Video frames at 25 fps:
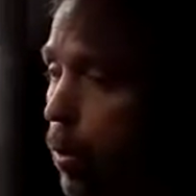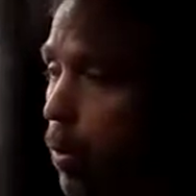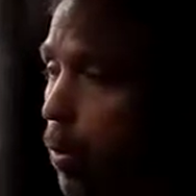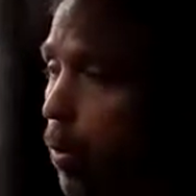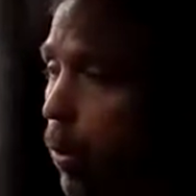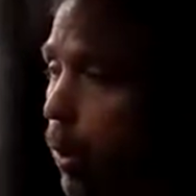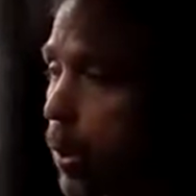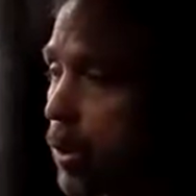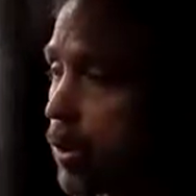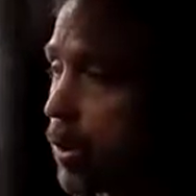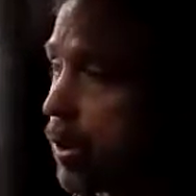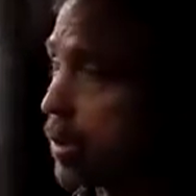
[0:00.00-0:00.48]

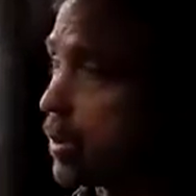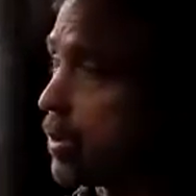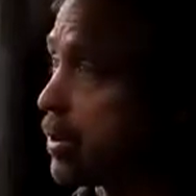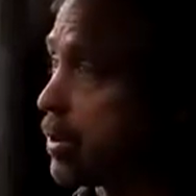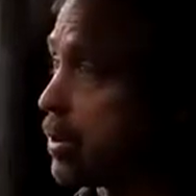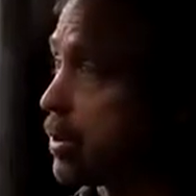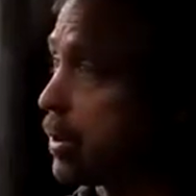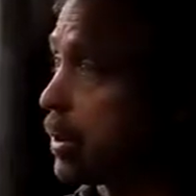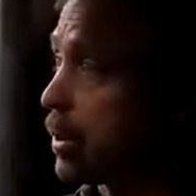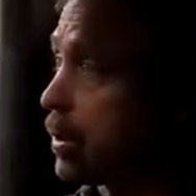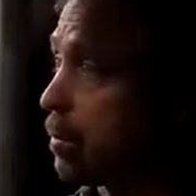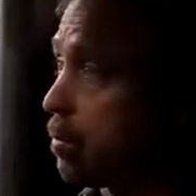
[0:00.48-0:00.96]
which
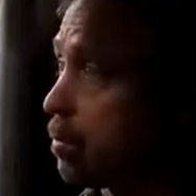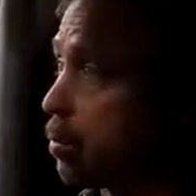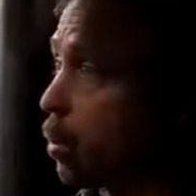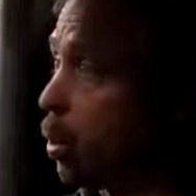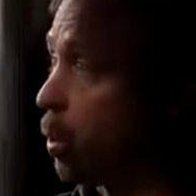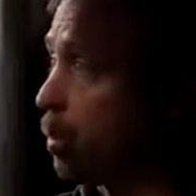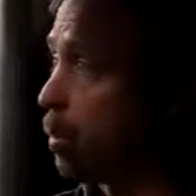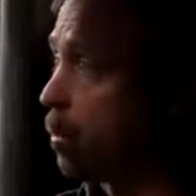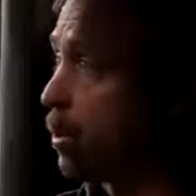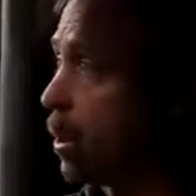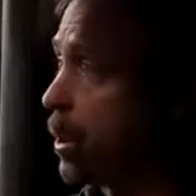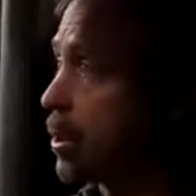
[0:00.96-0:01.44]
is
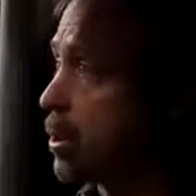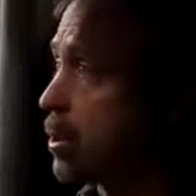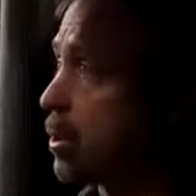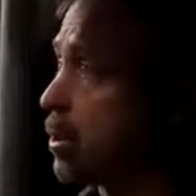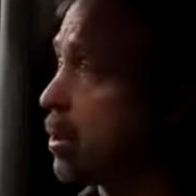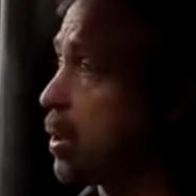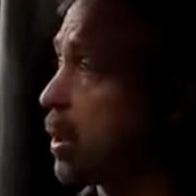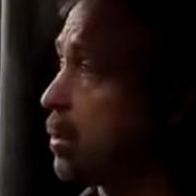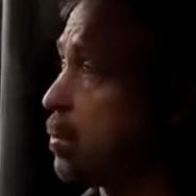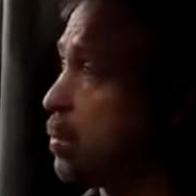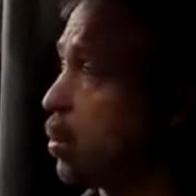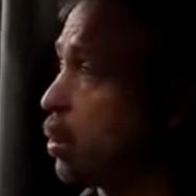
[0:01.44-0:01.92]
more
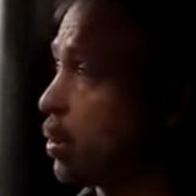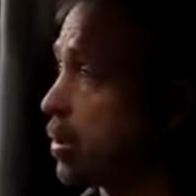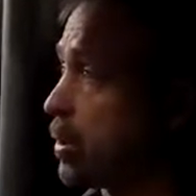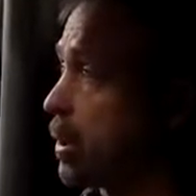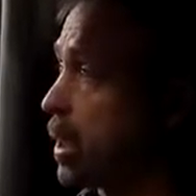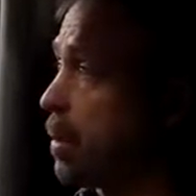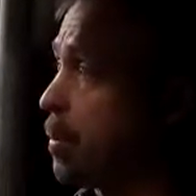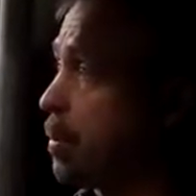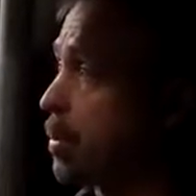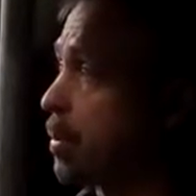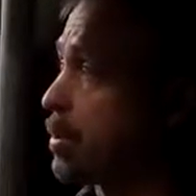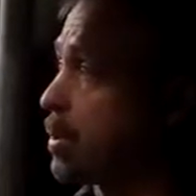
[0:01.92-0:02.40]
pressure and more
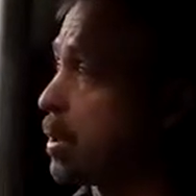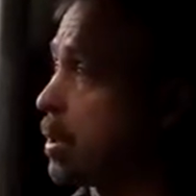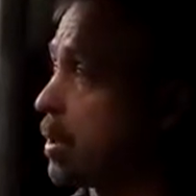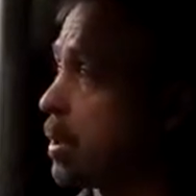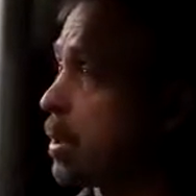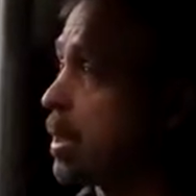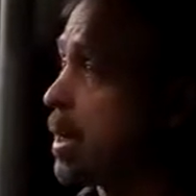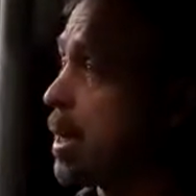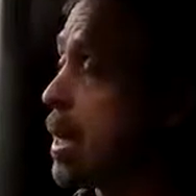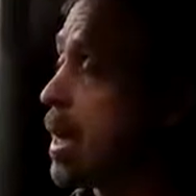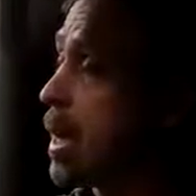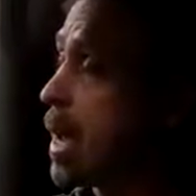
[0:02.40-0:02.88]

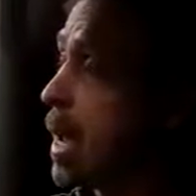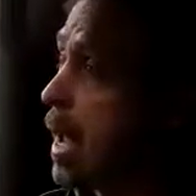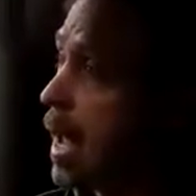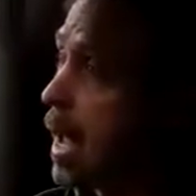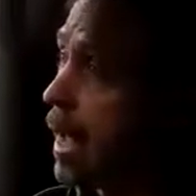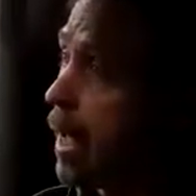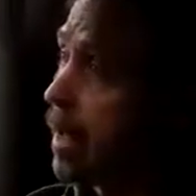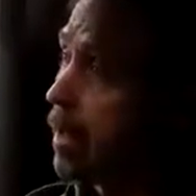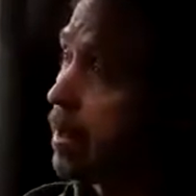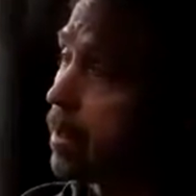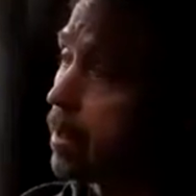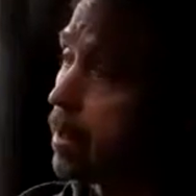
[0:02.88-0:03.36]
temperature.
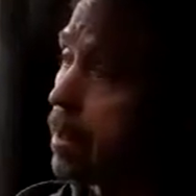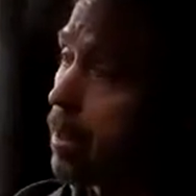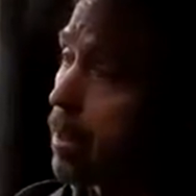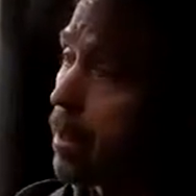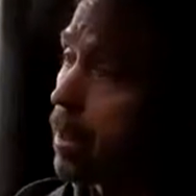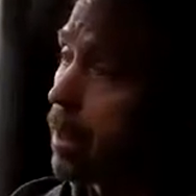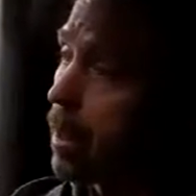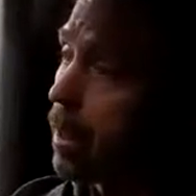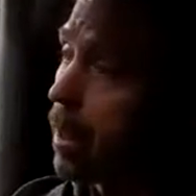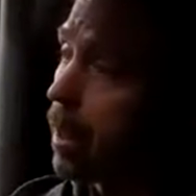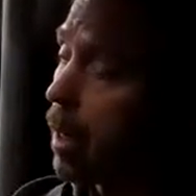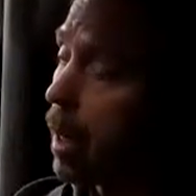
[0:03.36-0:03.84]
And
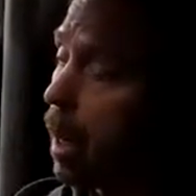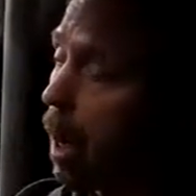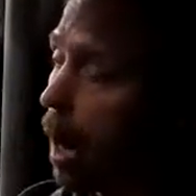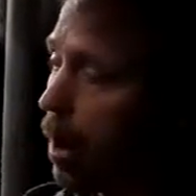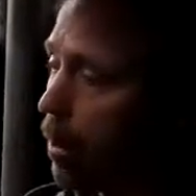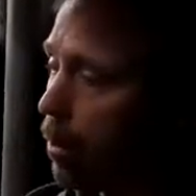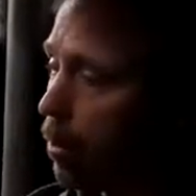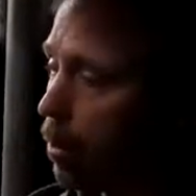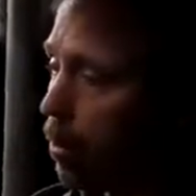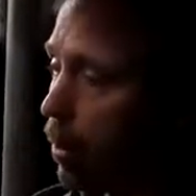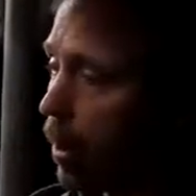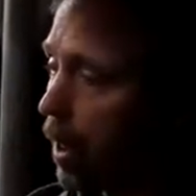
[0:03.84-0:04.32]

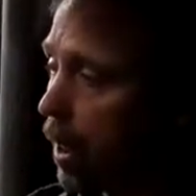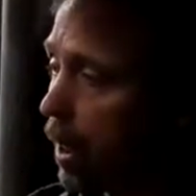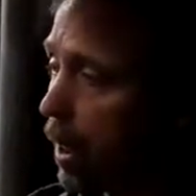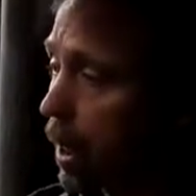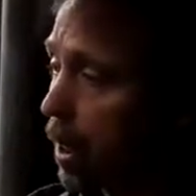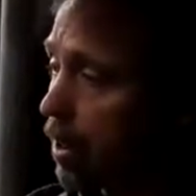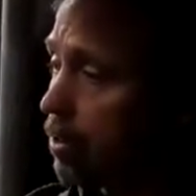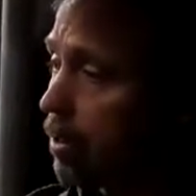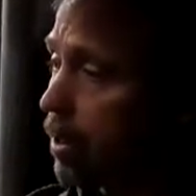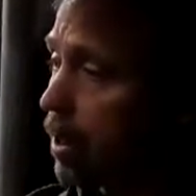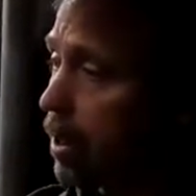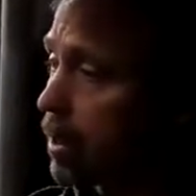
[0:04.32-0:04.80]
although an
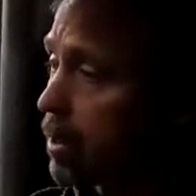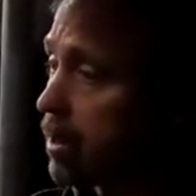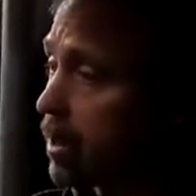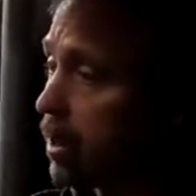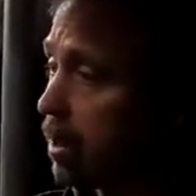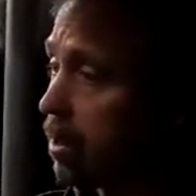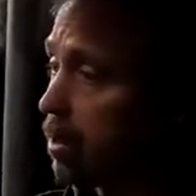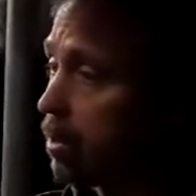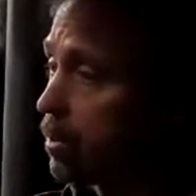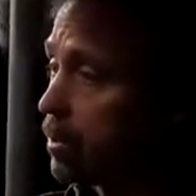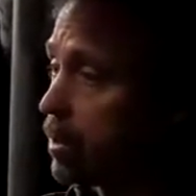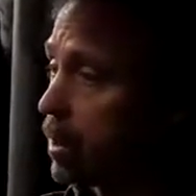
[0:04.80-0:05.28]
electric is a
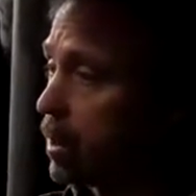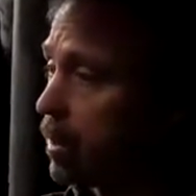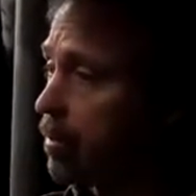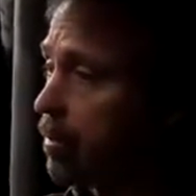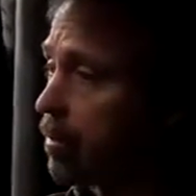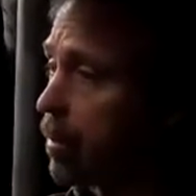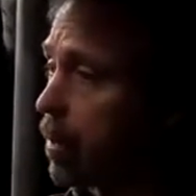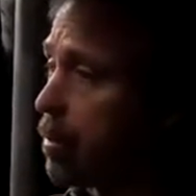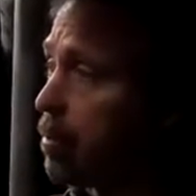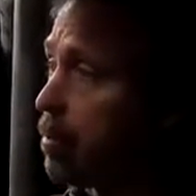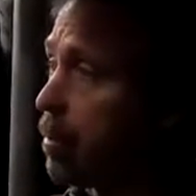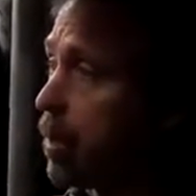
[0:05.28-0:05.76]
little
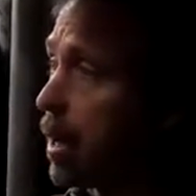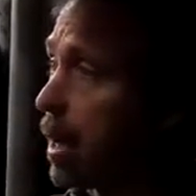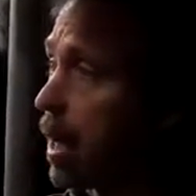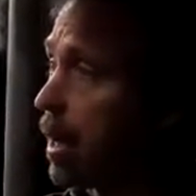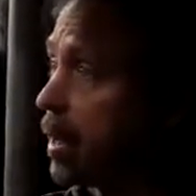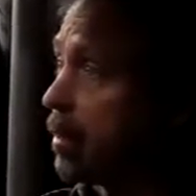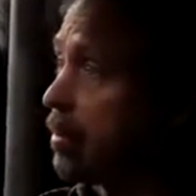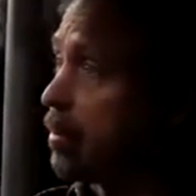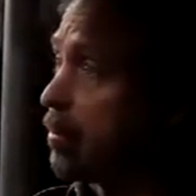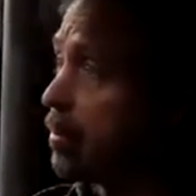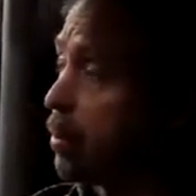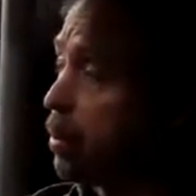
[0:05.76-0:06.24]
different, but
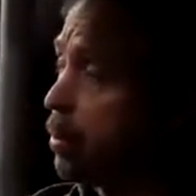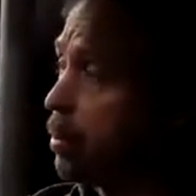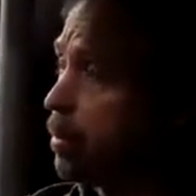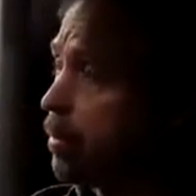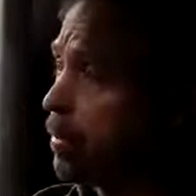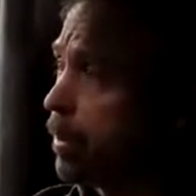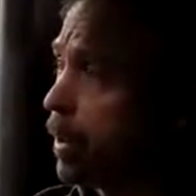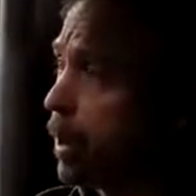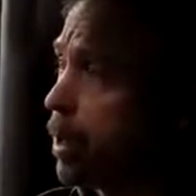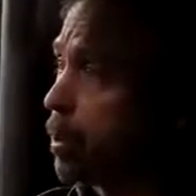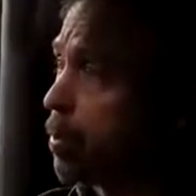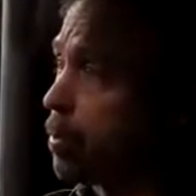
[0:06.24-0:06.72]
on a
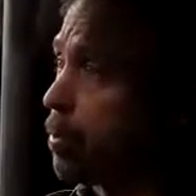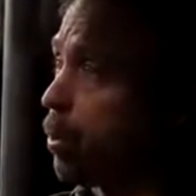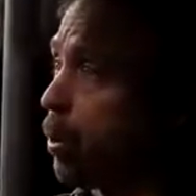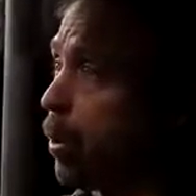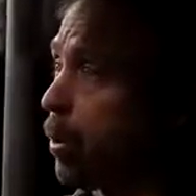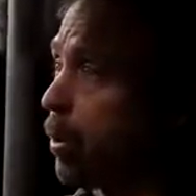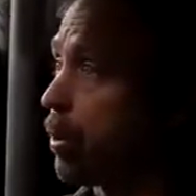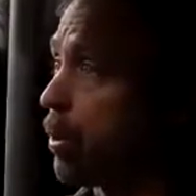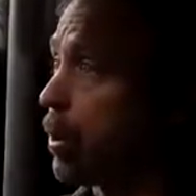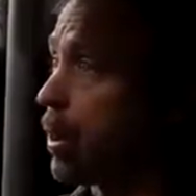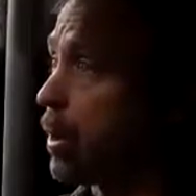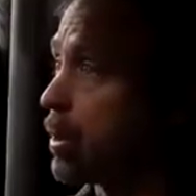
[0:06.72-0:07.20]
fuel-fired
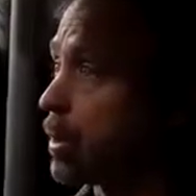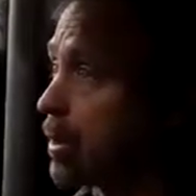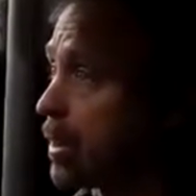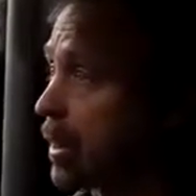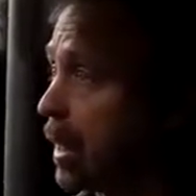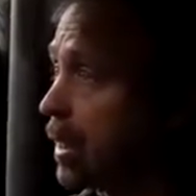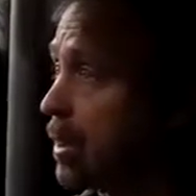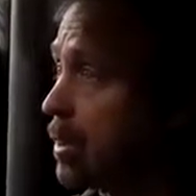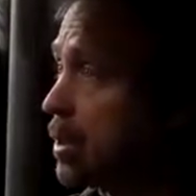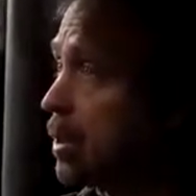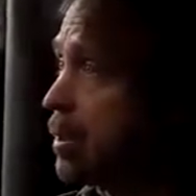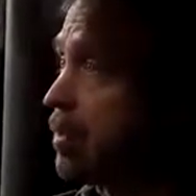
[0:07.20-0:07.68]
boiler, it's
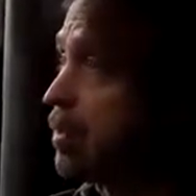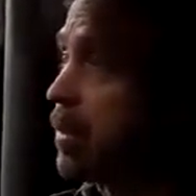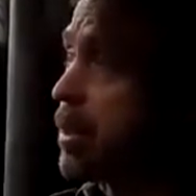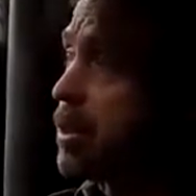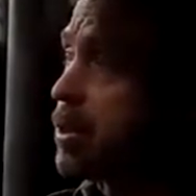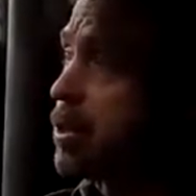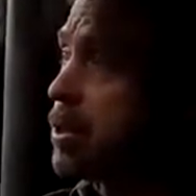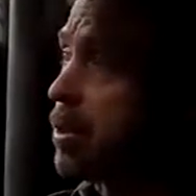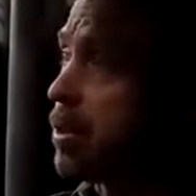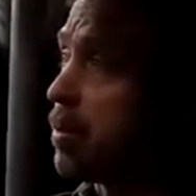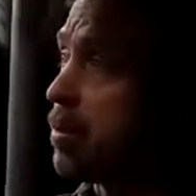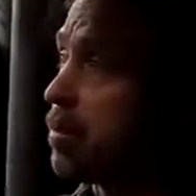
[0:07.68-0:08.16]
less
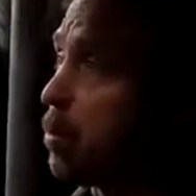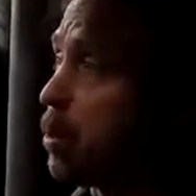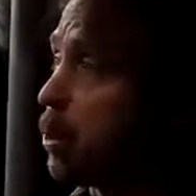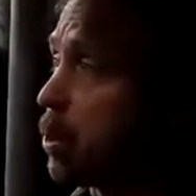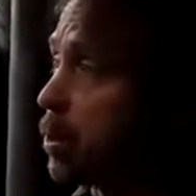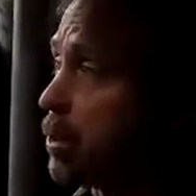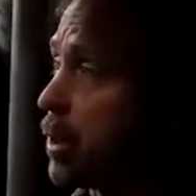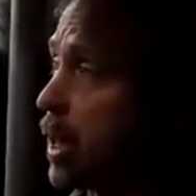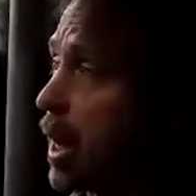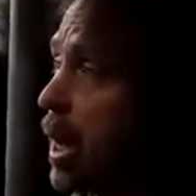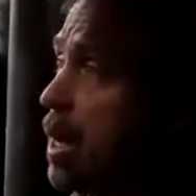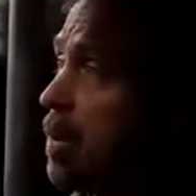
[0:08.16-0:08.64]
efficient to
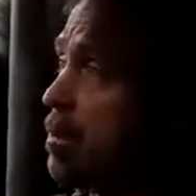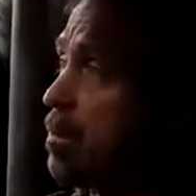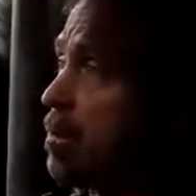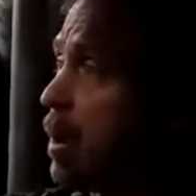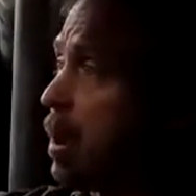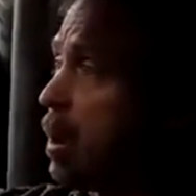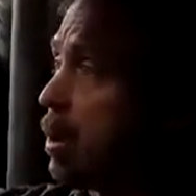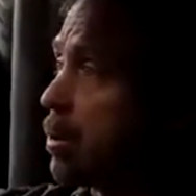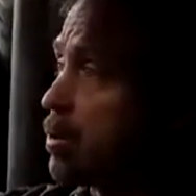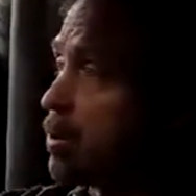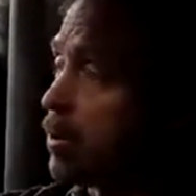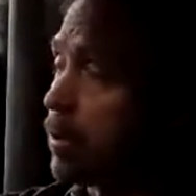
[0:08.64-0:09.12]
push 8
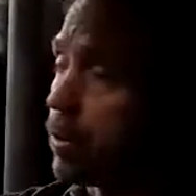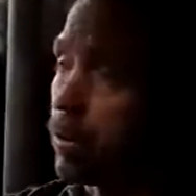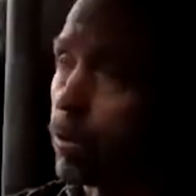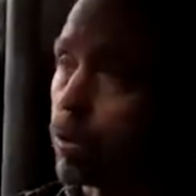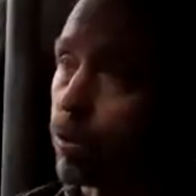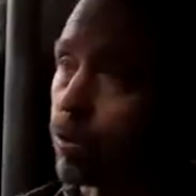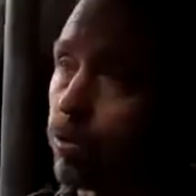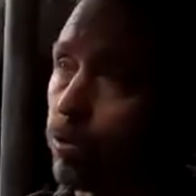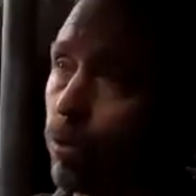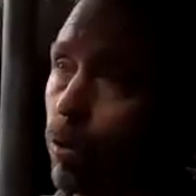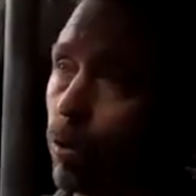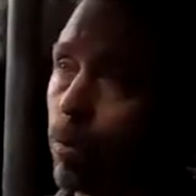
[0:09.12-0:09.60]
pounds
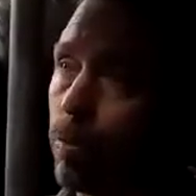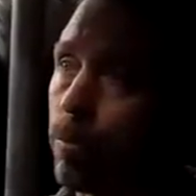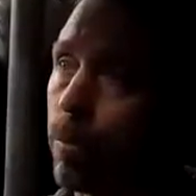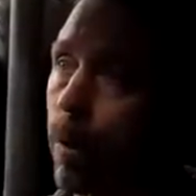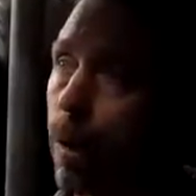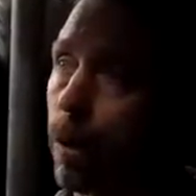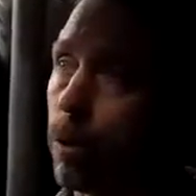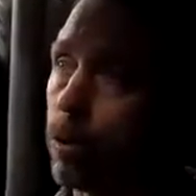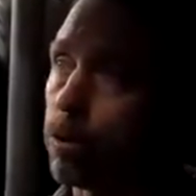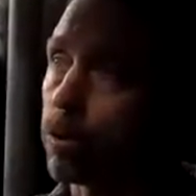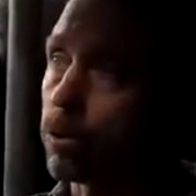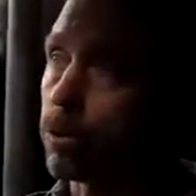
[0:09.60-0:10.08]
versus 4
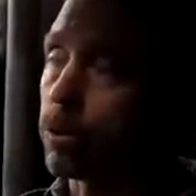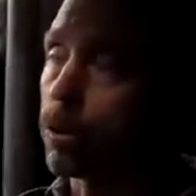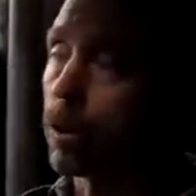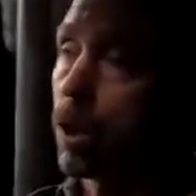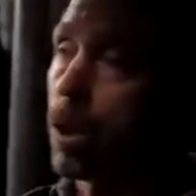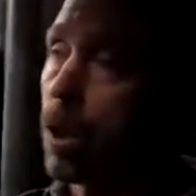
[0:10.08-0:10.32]
pounds.